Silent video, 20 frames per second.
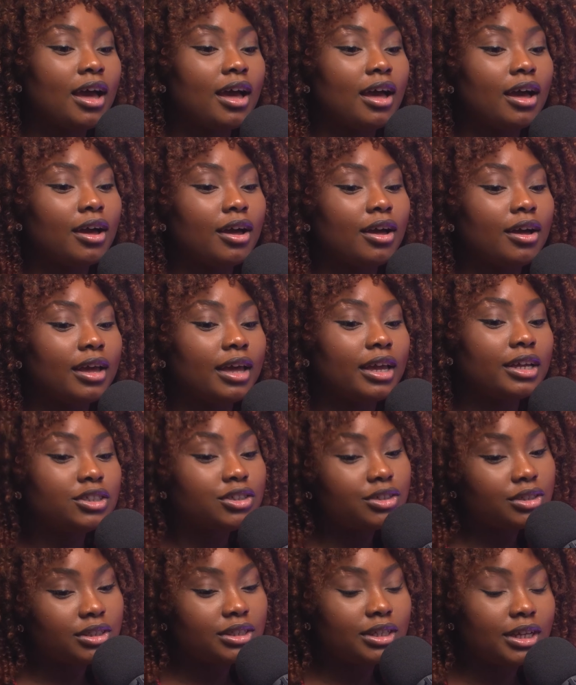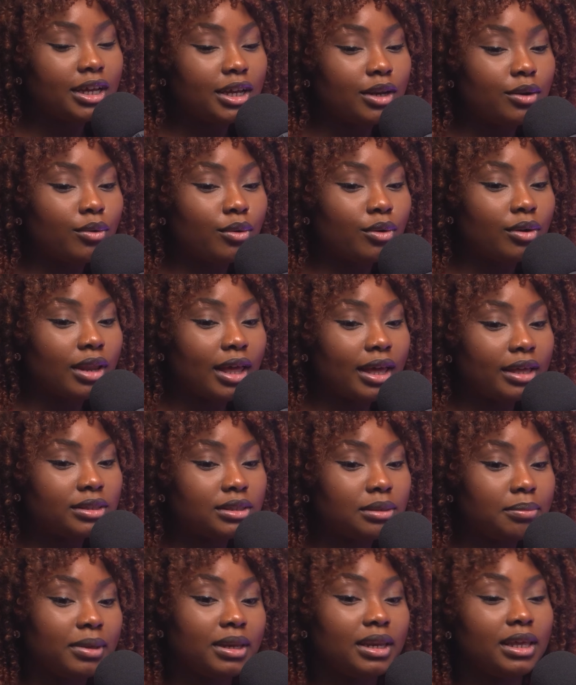Uh, interesting or like
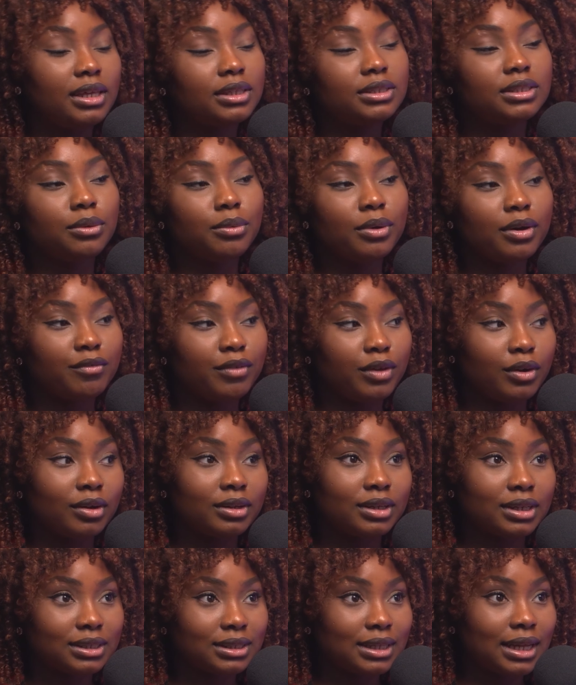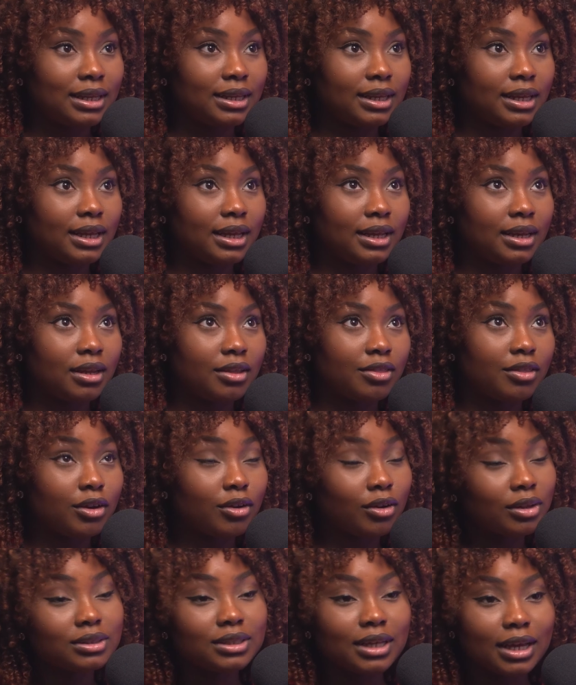to me an easy way of you understanding the
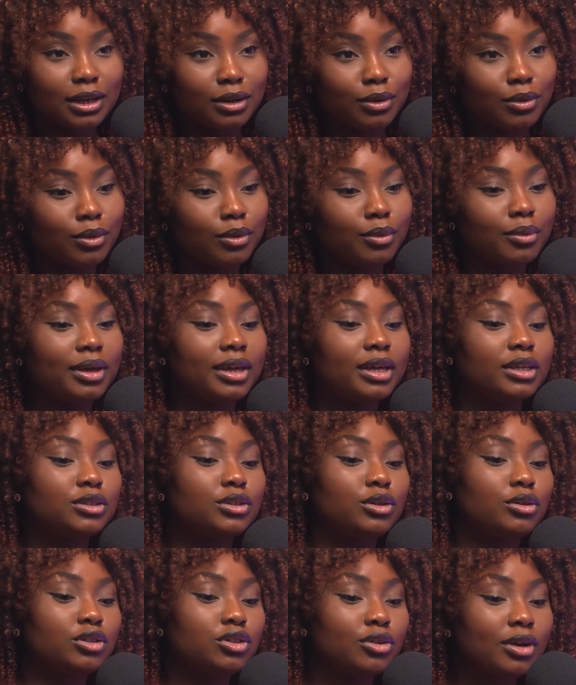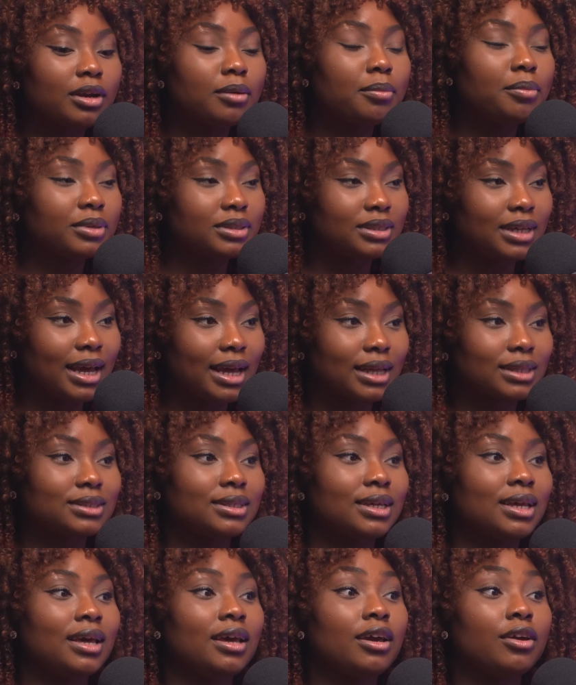non-technical is you're trying to
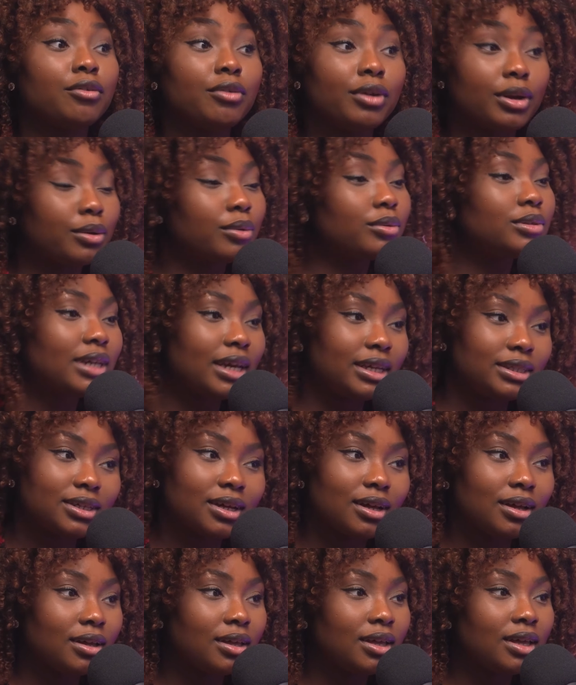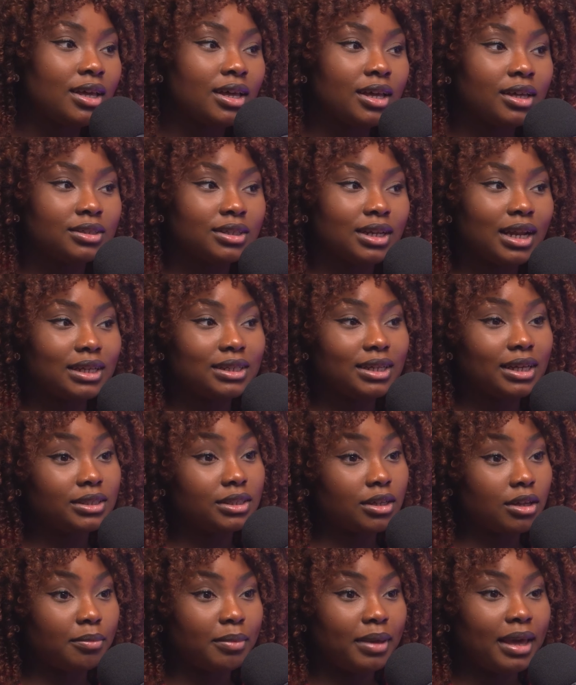protect critical data. So that
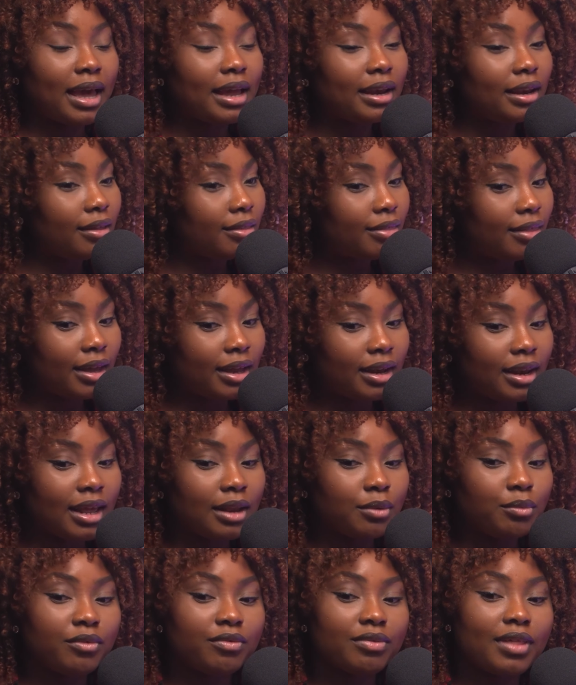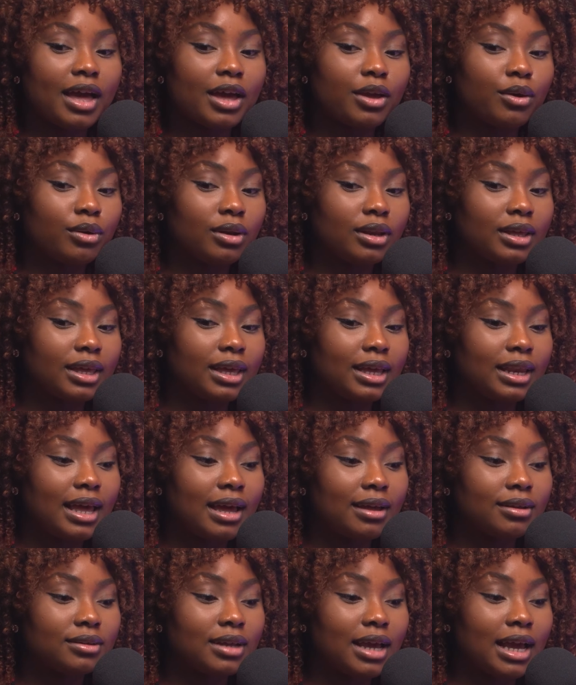data could be anything. And with that, you're looking
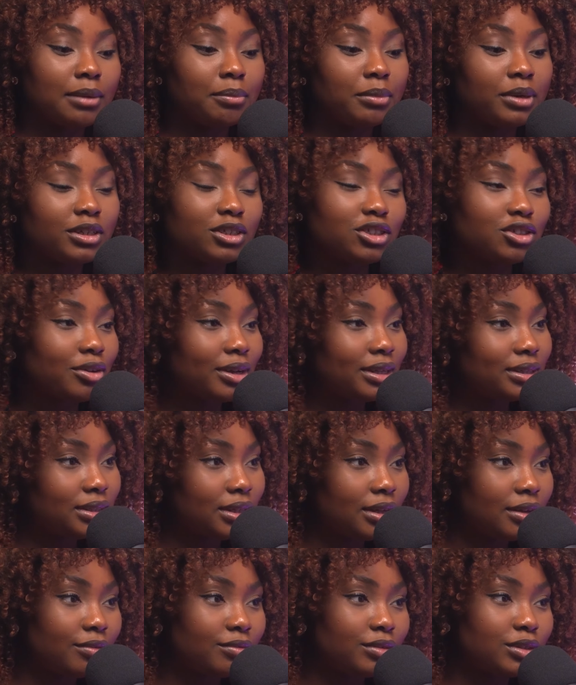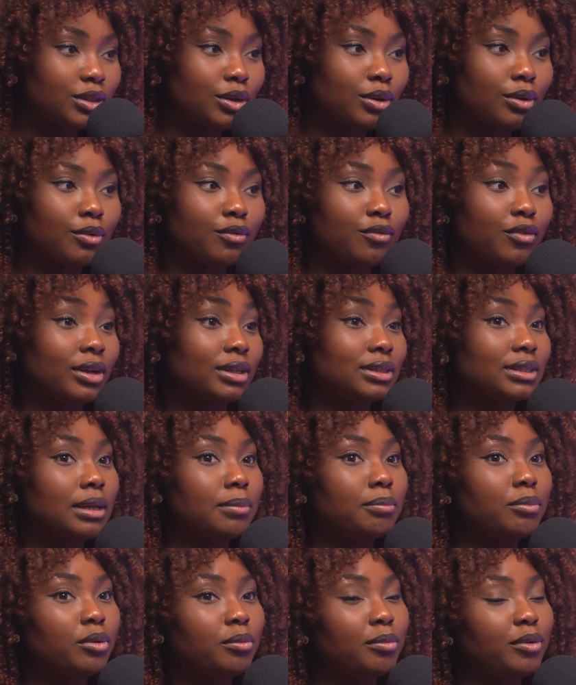at administrative. So, for
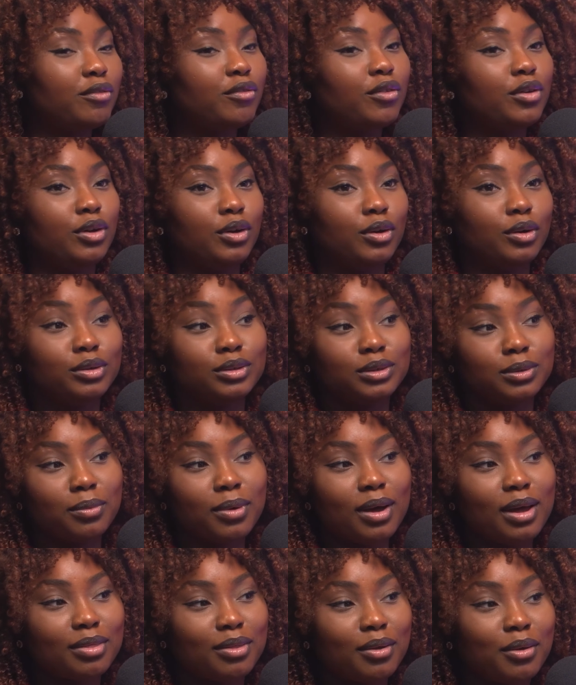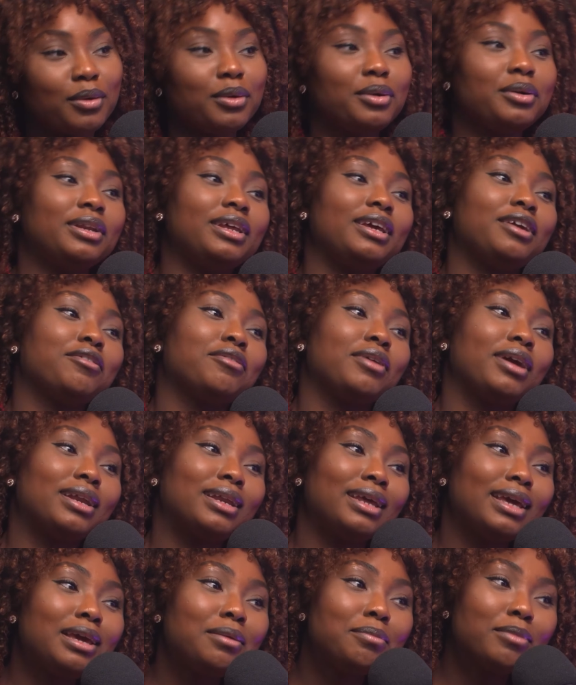example, before you go to work, they already create
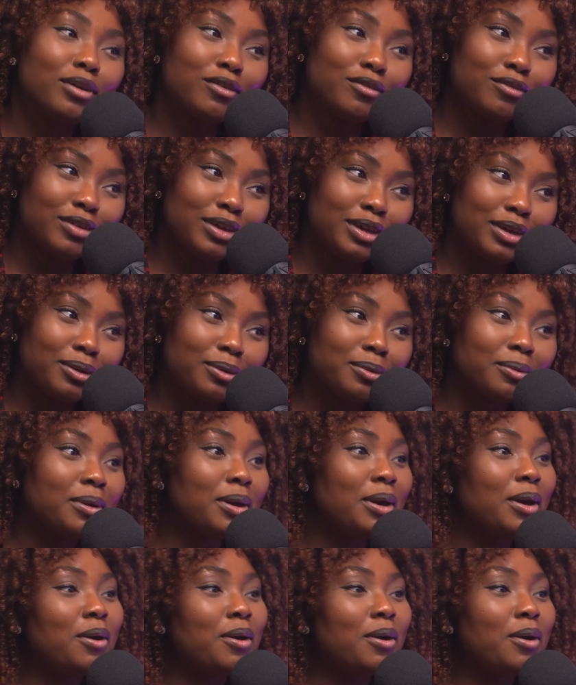an email for you.